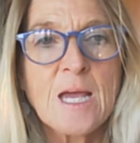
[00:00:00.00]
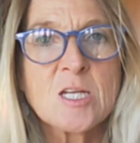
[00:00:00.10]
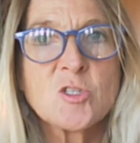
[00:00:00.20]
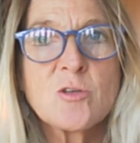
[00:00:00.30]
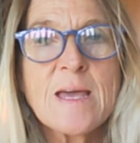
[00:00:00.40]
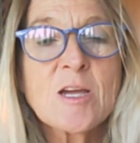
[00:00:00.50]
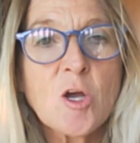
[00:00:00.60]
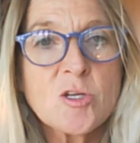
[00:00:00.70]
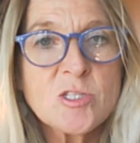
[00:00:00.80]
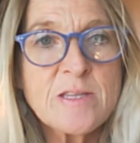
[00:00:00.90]
Do they
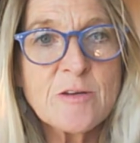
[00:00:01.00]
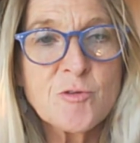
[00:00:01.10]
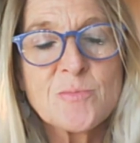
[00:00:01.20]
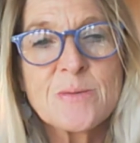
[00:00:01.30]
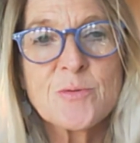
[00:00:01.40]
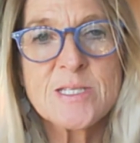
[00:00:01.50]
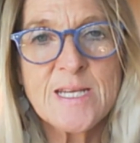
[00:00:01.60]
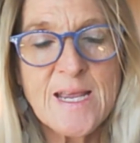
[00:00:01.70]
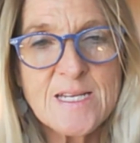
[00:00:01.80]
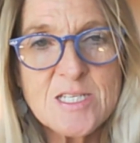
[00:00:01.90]
go to their room and
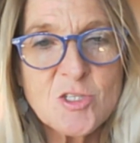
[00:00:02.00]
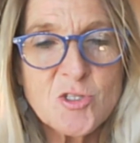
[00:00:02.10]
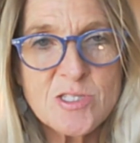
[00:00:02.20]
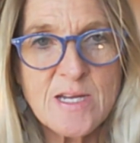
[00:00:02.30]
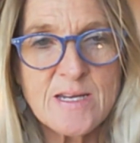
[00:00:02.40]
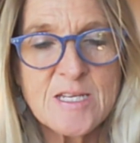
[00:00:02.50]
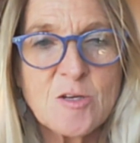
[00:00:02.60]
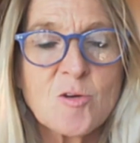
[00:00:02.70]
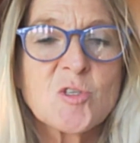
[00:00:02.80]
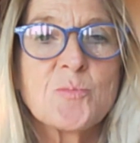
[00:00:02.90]
pretend to study
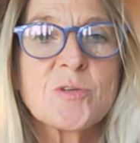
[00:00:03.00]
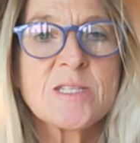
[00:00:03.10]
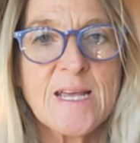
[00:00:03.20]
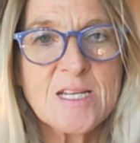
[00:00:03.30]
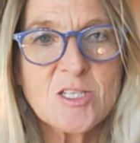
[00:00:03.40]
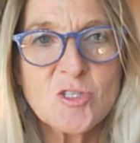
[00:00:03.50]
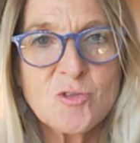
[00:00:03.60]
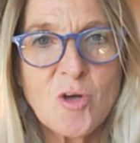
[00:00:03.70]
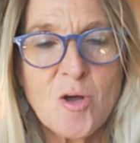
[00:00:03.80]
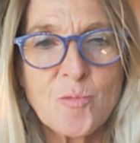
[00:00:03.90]
or to pretend to do
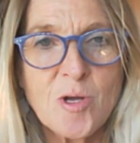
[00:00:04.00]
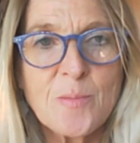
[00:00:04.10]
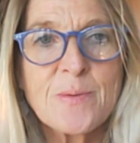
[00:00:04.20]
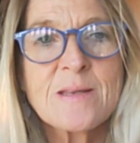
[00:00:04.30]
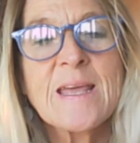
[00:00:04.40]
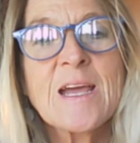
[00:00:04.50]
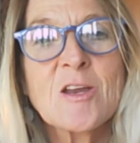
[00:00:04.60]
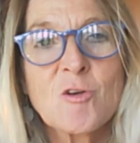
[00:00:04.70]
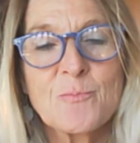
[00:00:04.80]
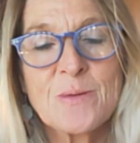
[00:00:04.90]
homework, but
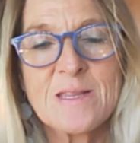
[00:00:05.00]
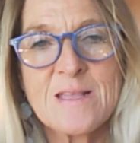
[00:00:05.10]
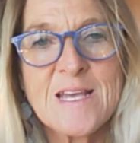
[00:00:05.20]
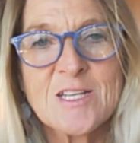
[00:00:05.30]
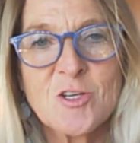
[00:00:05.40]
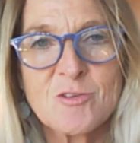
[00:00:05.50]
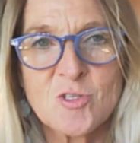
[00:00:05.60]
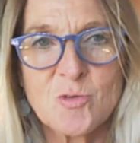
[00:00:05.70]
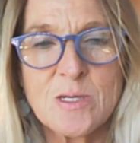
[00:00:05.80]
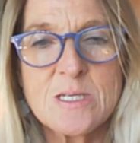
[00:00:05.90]
then they don't
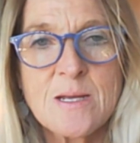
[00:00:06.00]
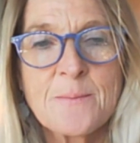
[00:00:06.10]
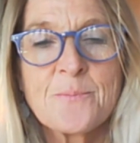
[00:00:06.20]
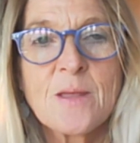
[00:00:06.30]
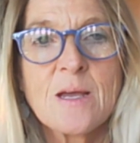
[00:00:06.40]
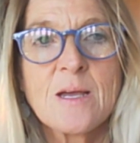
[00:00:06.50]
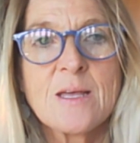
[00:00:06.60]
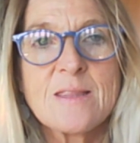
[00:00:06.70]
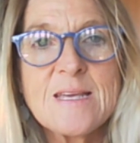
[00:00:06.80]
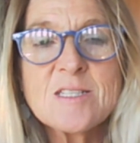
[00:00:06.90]
do it?
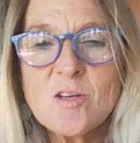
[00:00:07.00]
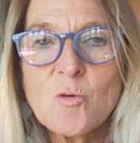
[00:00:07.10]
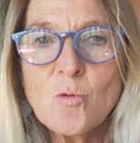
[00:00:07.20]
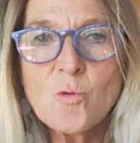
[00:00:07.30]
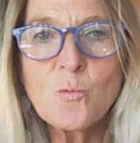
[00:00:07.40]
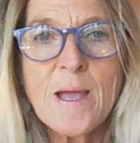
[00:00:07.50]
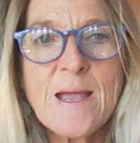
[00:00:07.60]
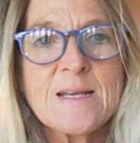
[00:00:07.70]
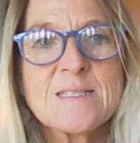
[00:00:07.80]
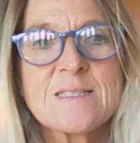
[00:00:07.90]
These are all
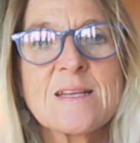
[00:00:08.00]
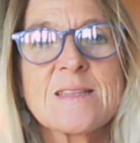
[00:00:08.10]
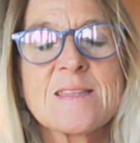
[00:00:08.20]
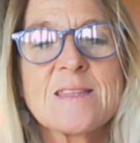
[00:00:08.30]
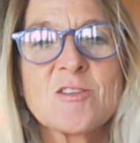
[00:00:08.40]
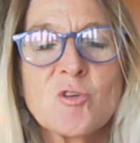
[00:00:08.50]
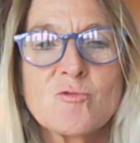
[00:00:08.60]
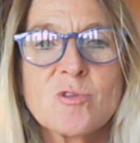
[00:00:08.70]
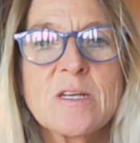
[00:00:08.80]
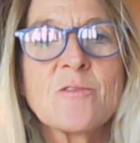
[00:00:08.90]
ways that
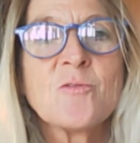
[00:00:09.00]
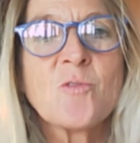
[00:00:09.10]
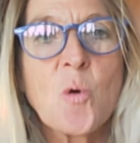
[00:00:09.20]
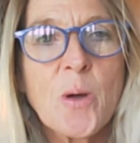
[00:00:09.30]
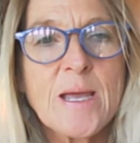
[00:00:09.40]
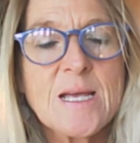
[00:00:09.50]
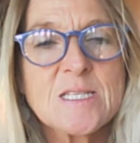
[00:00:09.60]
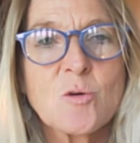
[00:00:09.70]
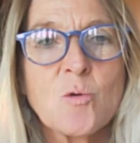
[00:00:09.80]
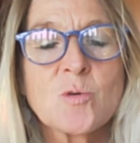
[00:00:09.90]
children avoid
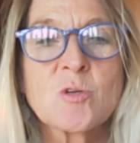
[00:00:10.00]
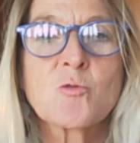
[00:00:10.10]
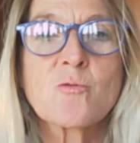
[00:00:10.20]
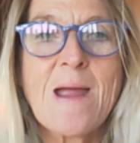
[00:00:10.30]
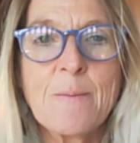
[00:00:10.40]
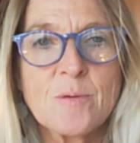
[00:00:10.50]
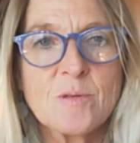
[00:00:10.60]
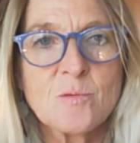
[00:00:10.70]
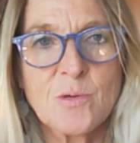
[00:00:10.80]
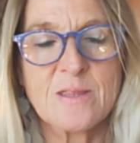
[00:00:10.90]
or
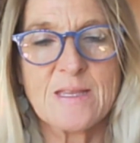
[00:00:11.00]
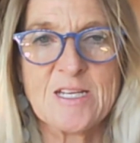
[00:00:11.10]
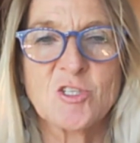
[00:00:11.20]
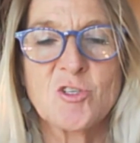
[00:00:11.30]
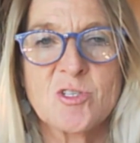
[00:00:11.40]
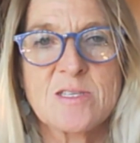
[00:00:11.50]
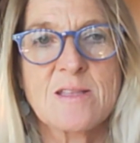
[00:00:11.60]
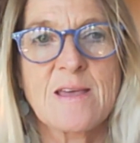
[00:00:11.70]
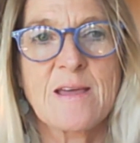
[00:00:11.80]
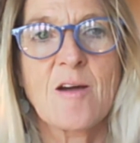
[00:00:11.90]
grapple with issues that
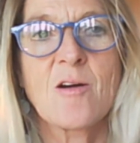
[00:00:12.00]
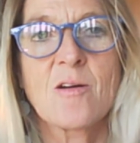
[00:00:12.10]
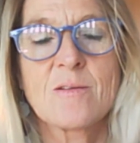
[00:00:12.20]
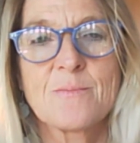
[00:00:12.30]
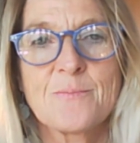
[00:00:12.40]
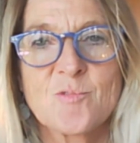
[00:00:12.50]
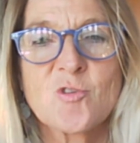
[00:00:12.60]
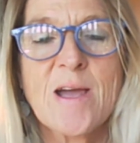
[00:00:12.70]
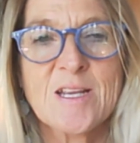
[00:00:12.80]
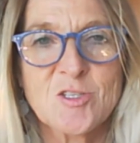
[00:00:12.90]
they are
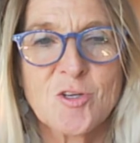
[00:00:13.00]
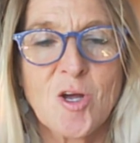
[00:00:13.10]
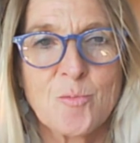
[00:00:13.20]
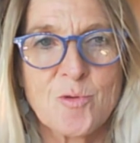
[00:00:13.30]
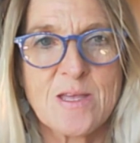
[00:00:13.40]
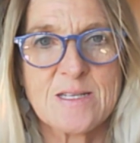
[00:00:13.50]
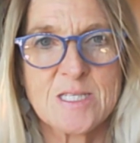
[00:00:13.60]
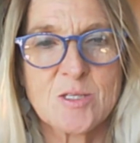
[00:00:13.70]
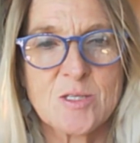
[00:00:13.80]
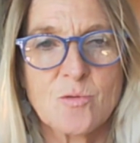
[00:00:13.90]
trying to cope with at
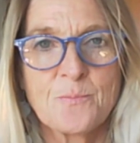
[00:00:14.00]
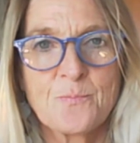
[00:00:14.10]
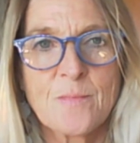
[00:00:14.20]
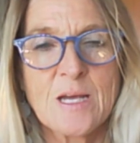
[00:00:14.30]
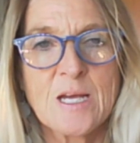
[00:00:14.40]
school.